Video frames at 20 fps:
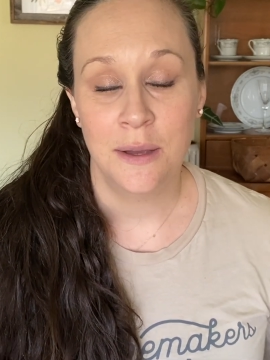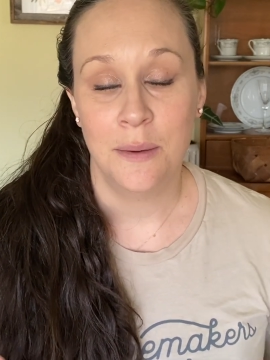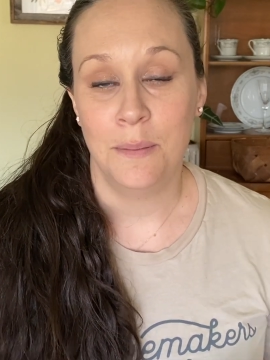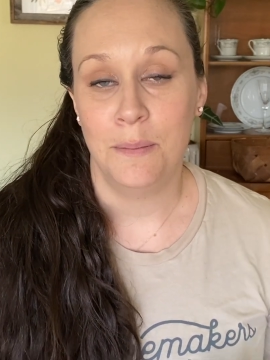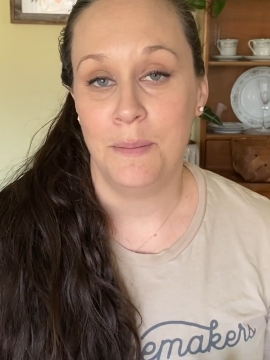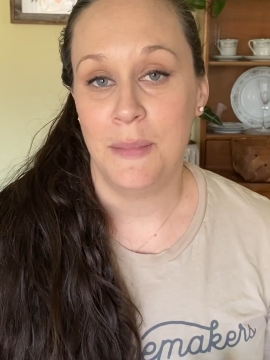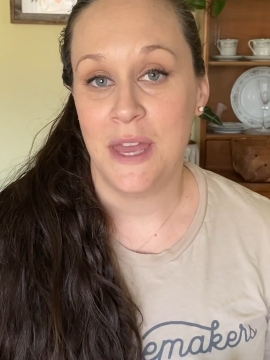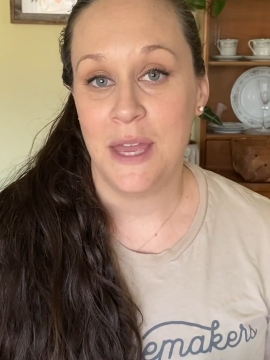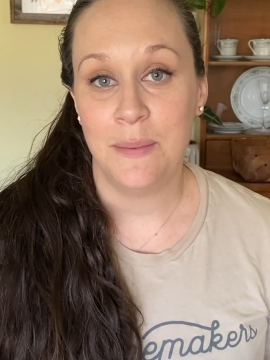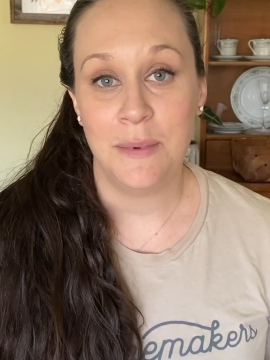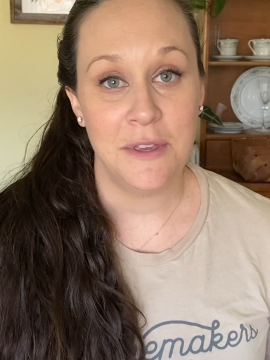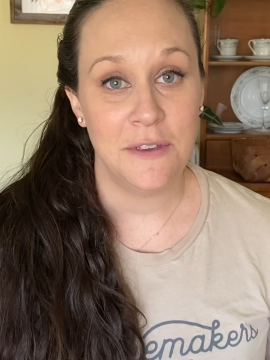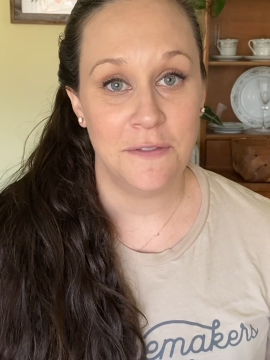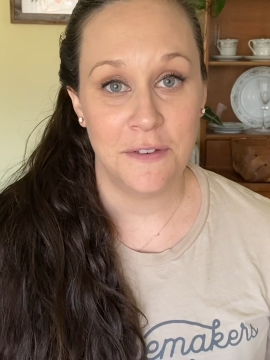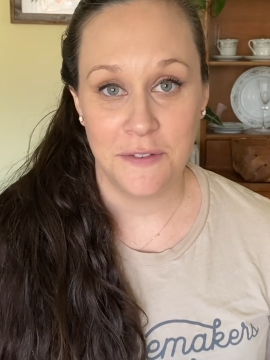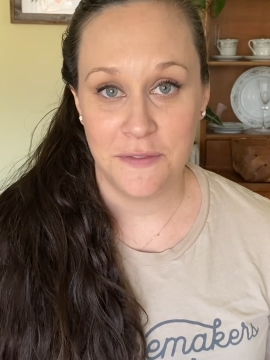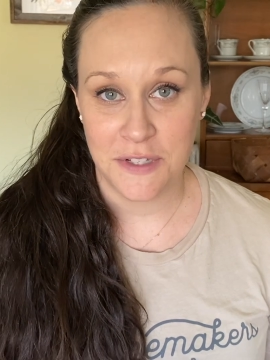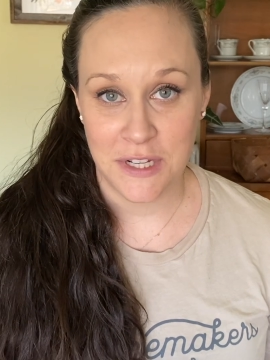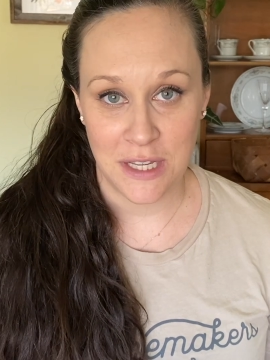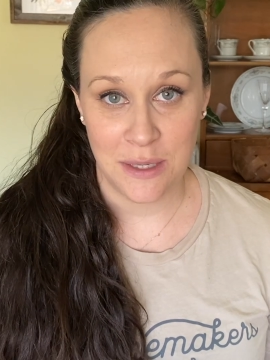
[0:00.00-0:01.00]
maybe
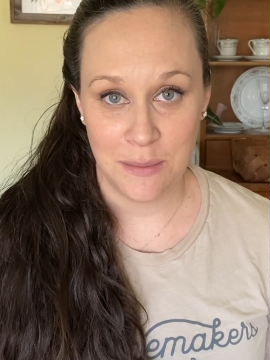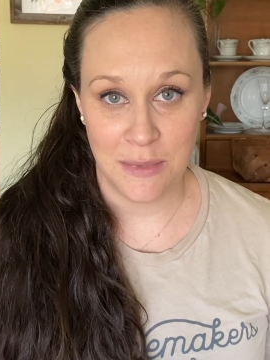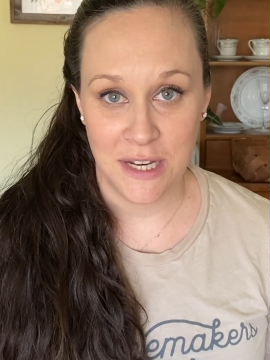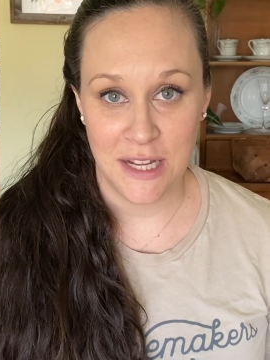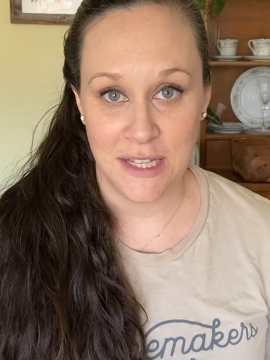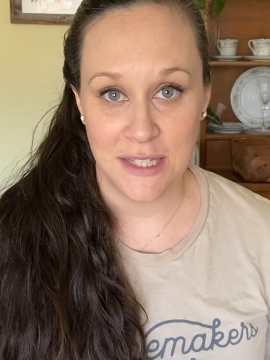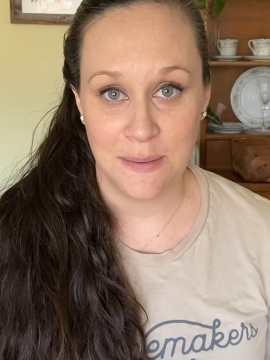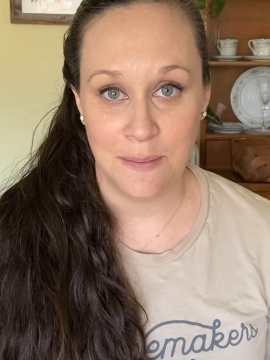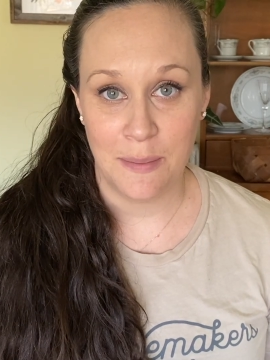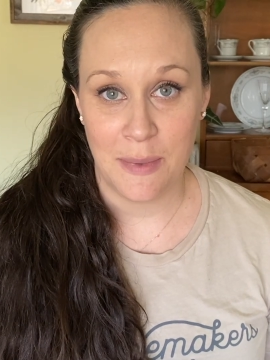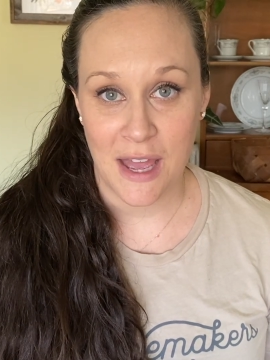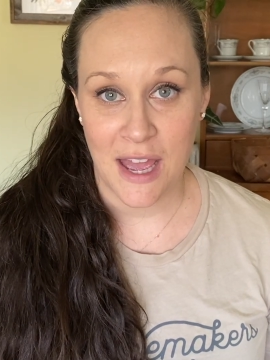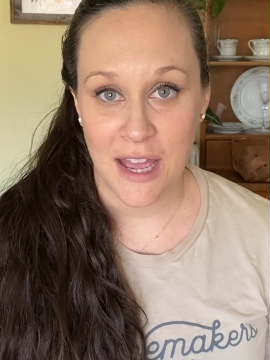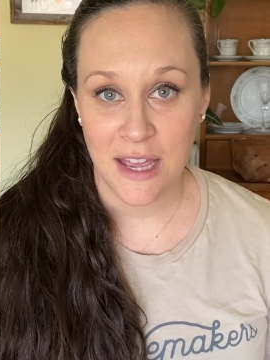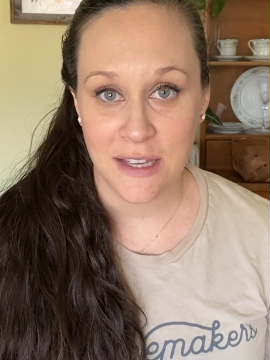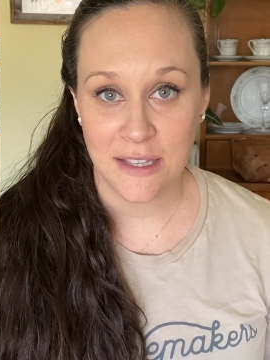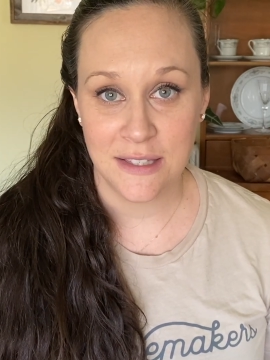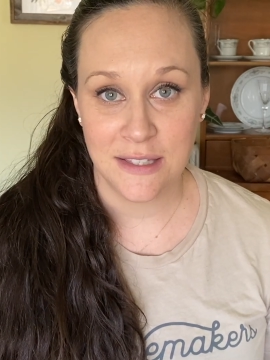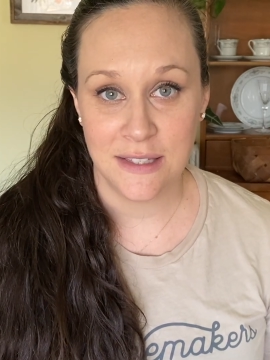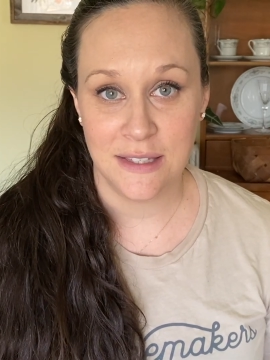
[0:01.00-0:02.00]
15 minutes
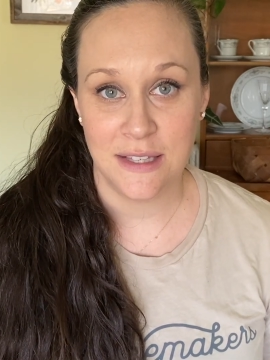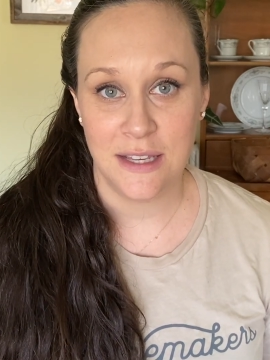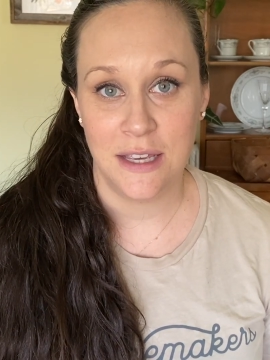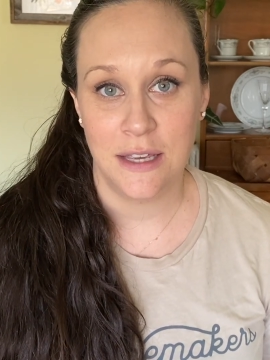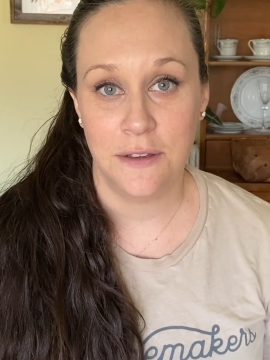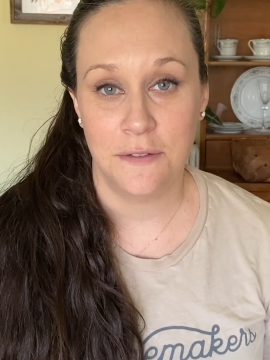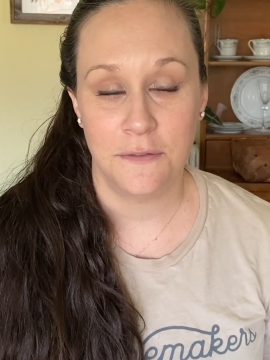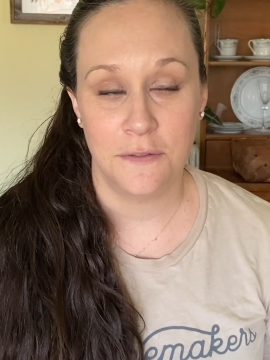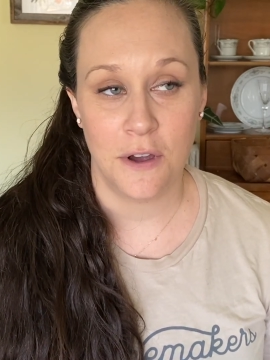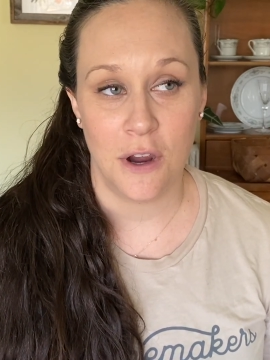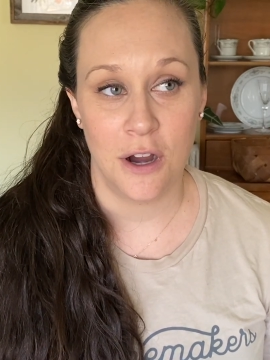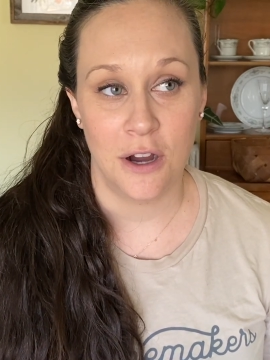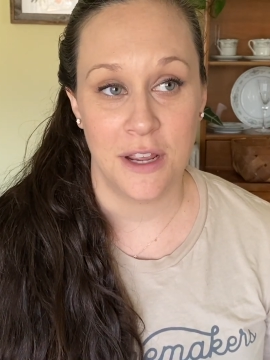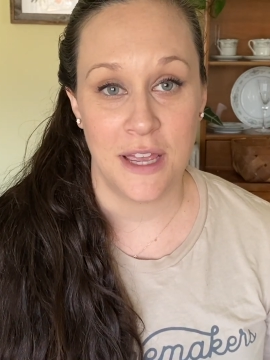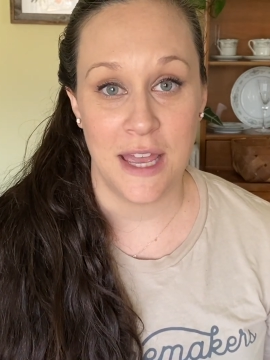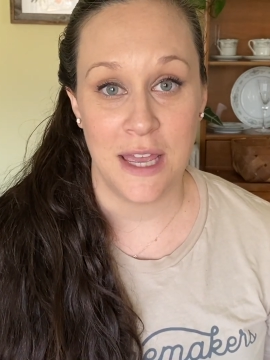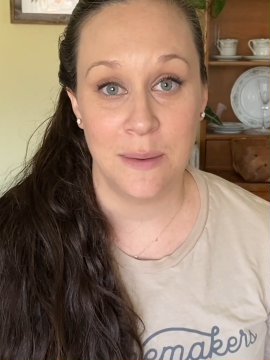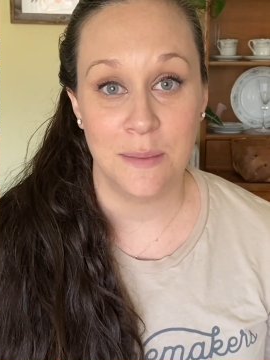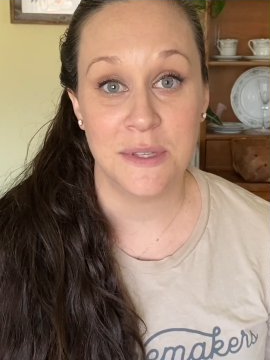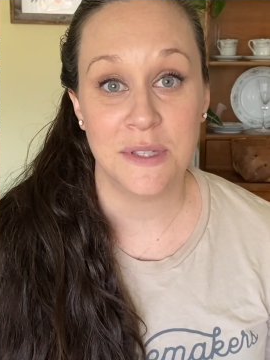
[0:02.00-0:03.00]
max if our
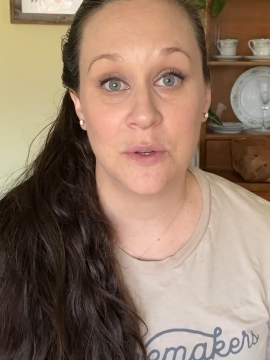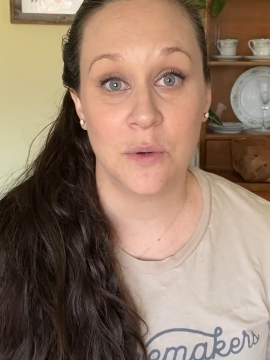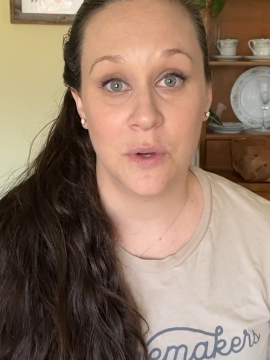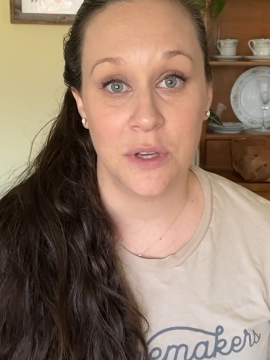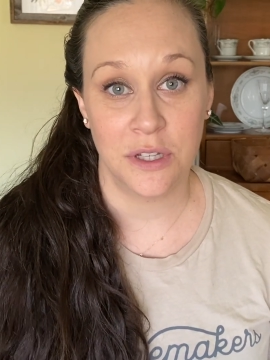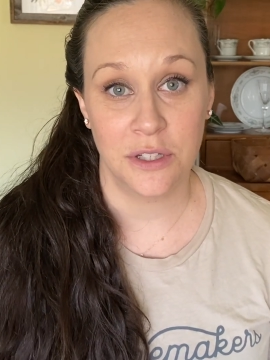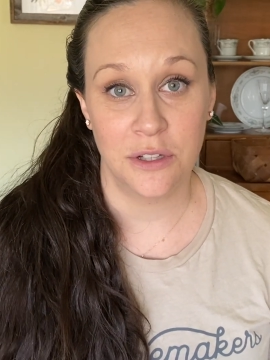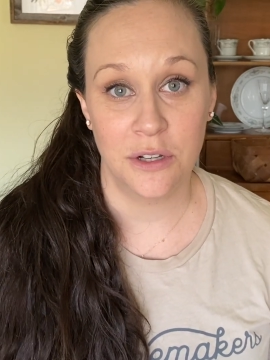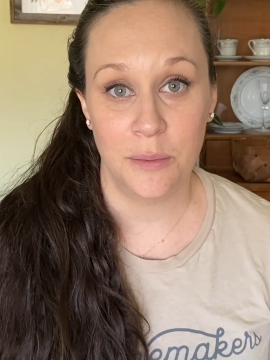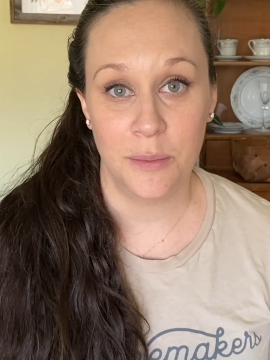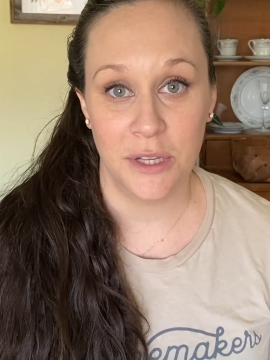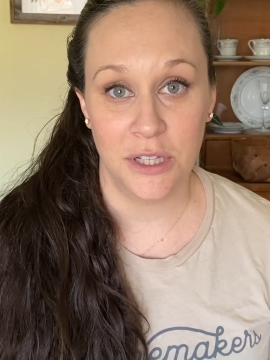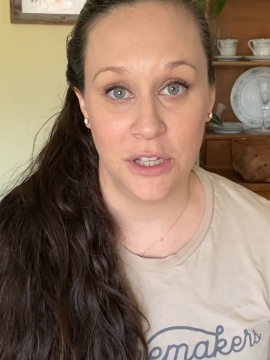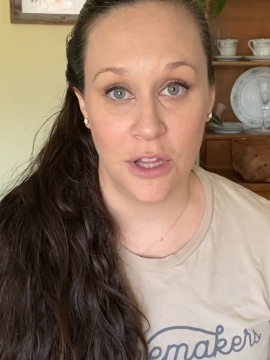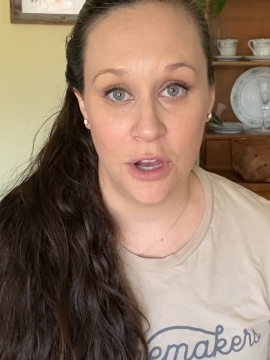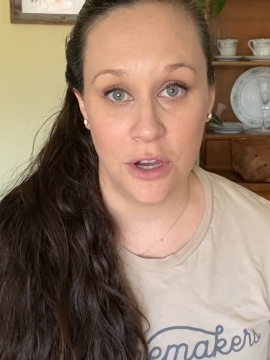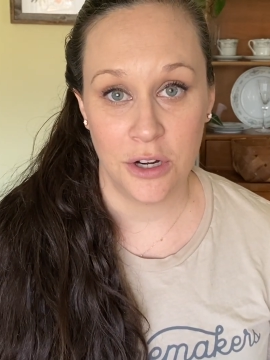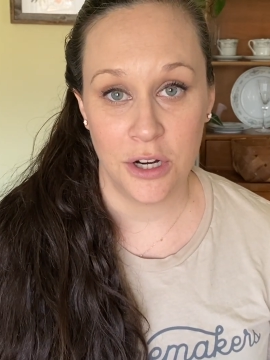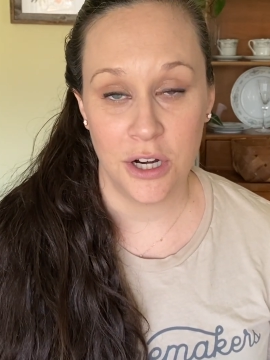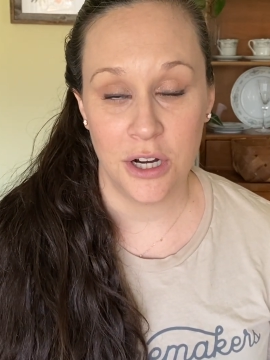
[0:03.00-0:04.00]
game is going a little bit
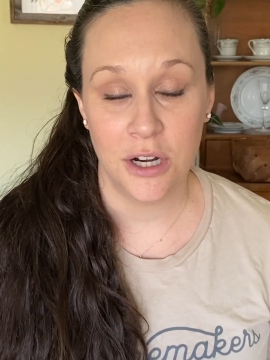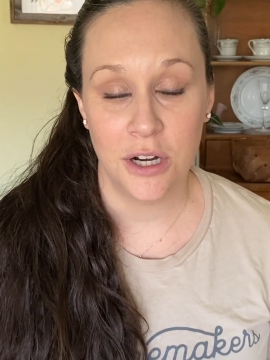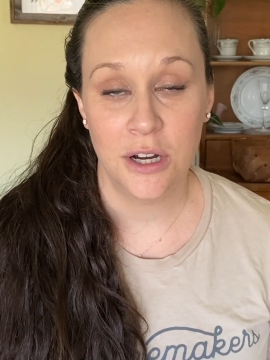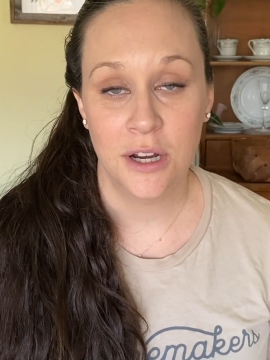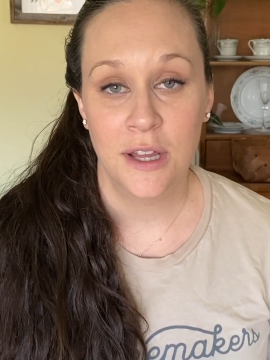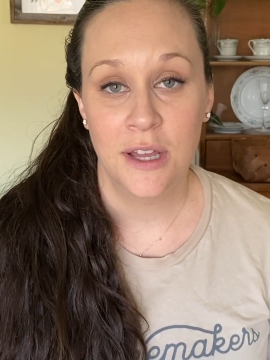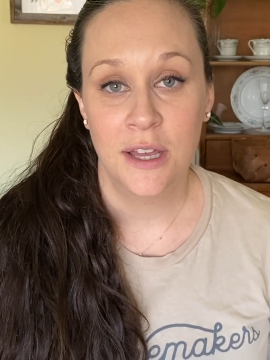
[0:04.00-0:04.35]
longer.